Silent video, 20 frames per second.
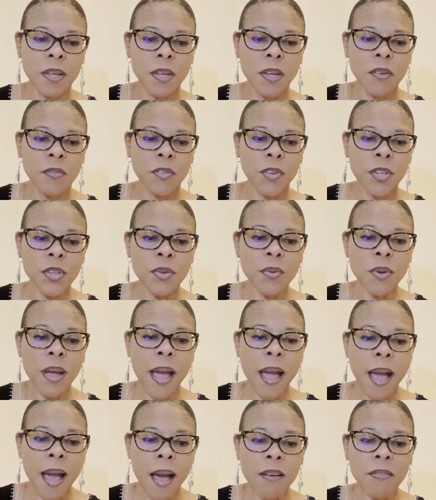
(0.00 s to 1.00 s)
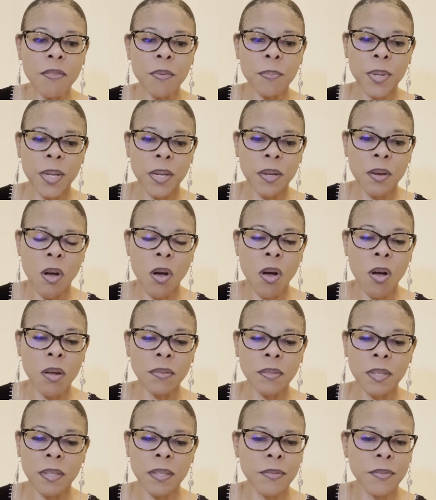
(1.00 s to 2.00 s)
For you have been
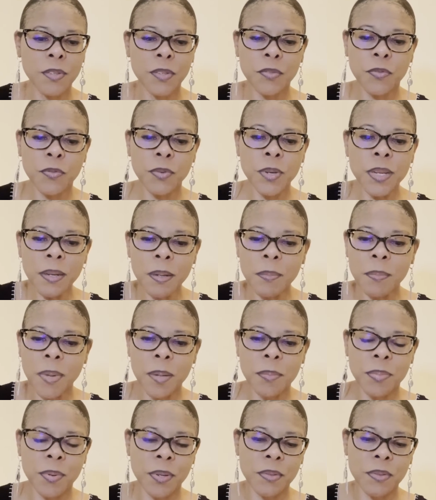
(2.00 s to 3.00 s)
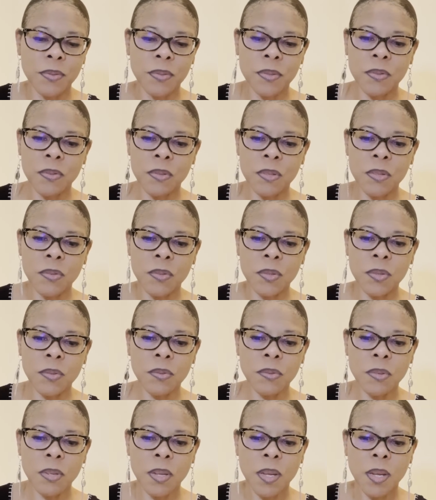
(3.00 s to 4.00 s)
called to live in freedom, my brothers and
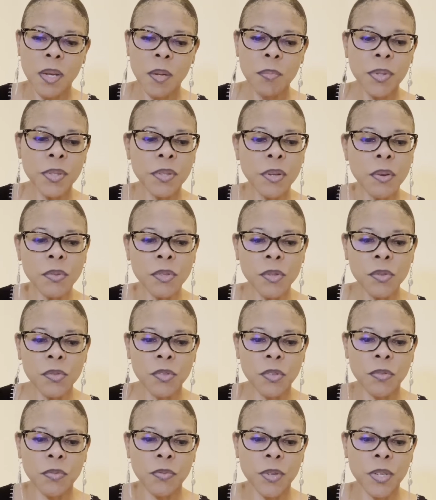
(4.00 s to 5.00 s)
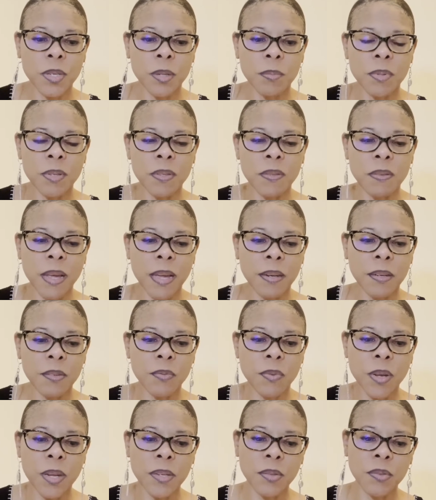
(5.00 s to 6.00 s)
sisters, but don't use your freedom to
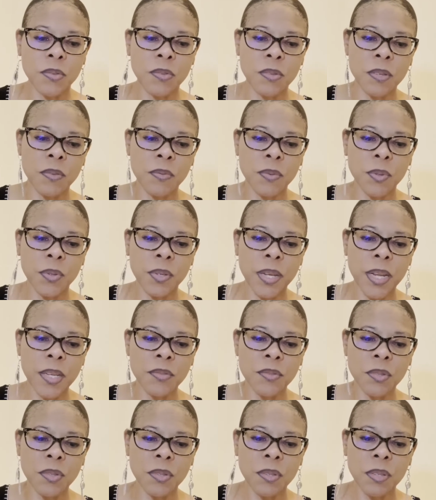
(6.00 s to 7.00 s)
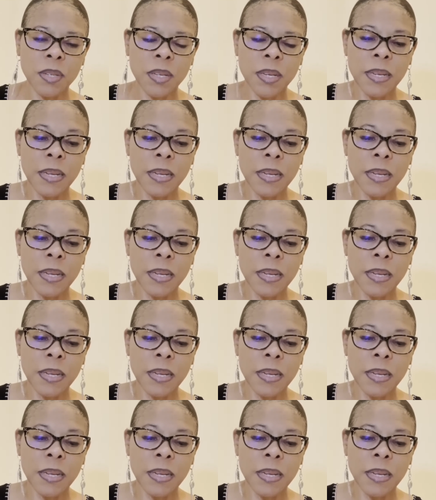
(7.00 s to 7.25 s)
satisfy your sinful nature.